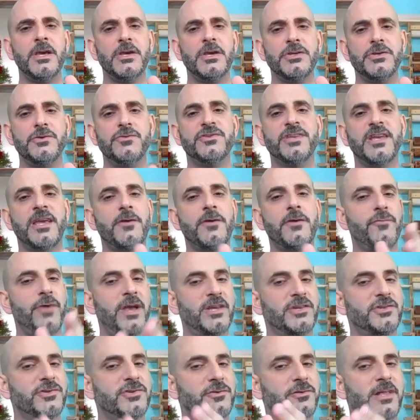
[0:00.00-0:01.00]
using a
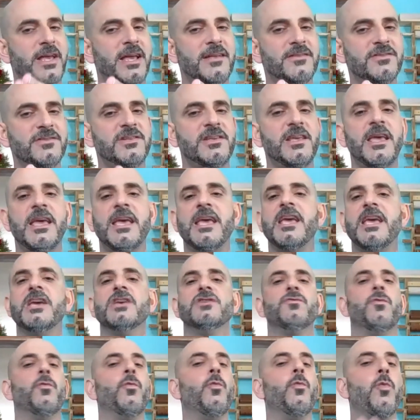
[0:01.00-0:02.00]
racial lens
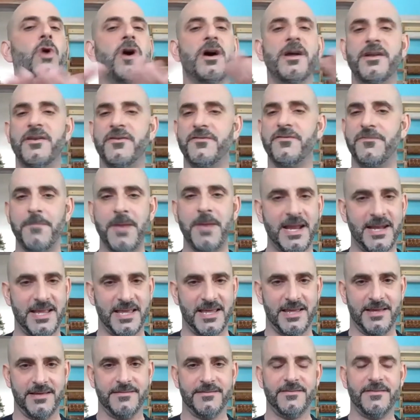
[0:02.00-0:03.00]
is one of
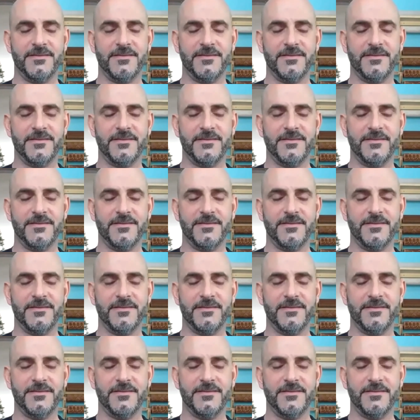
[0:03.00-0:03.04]
many